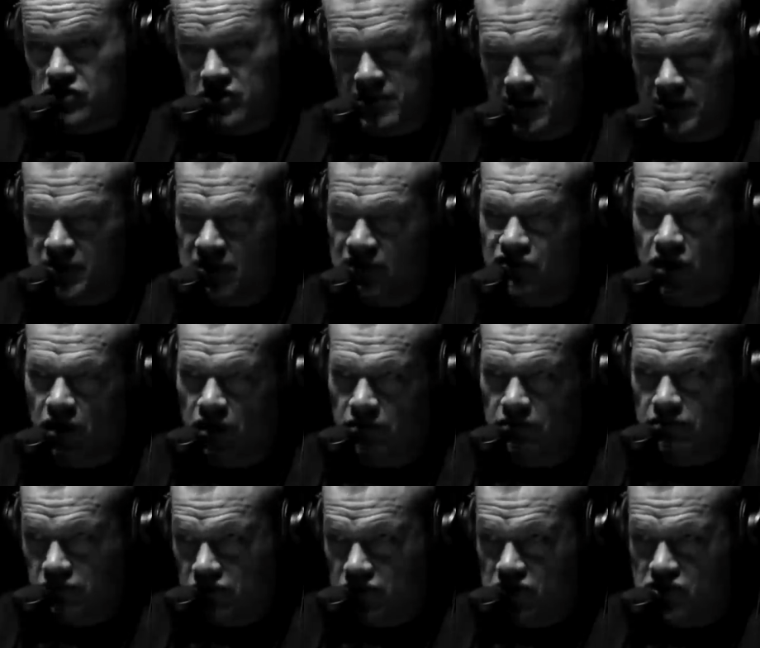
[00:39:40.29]
Sometimes you have to
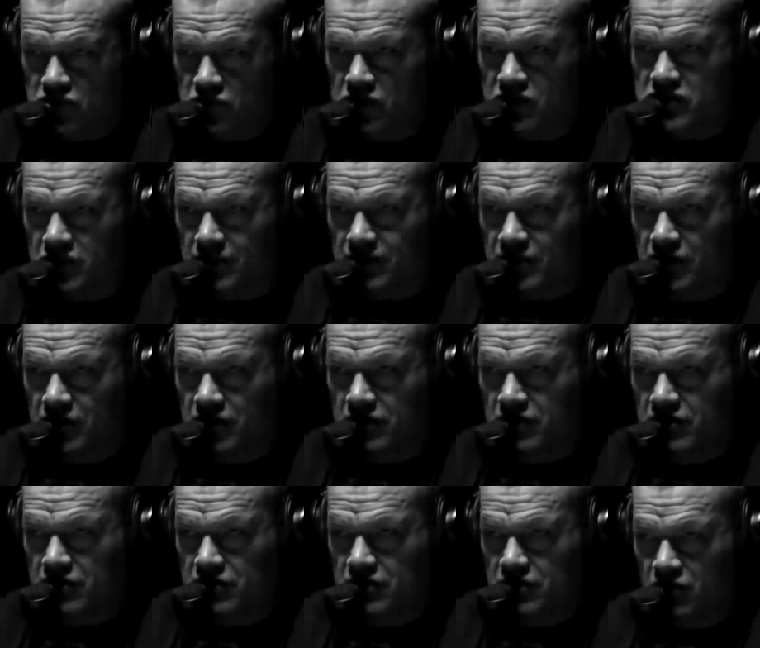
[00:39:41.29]
destroy something,
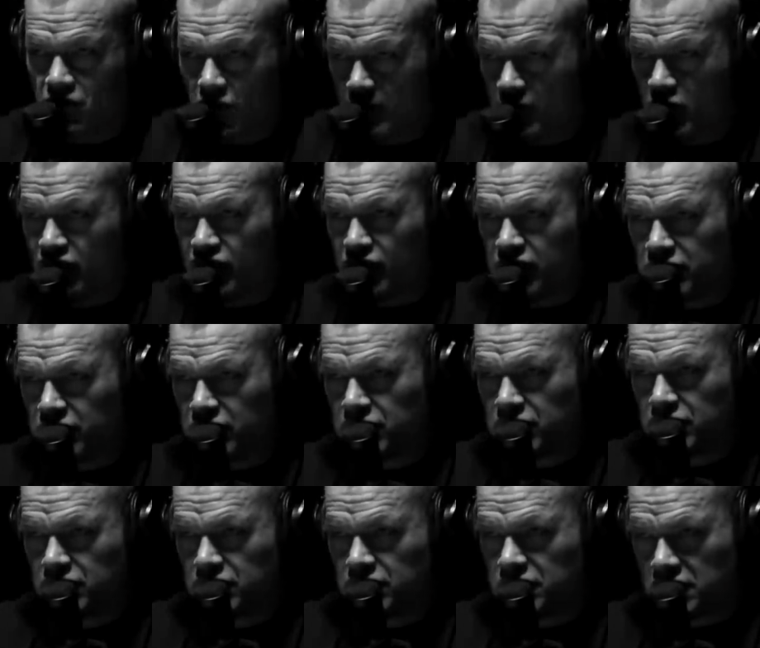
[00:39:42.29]
yeah. remove it,
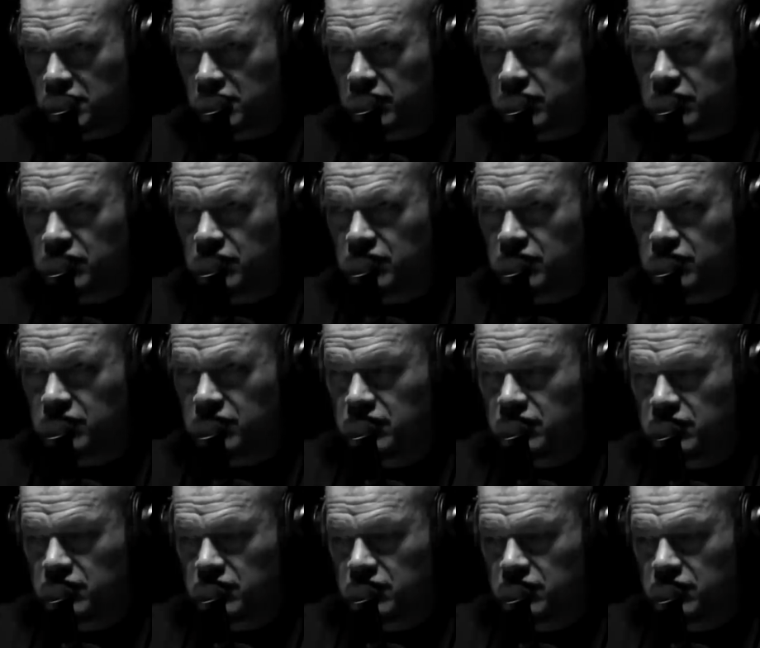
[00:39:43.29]
yeah. kill it. Yeah.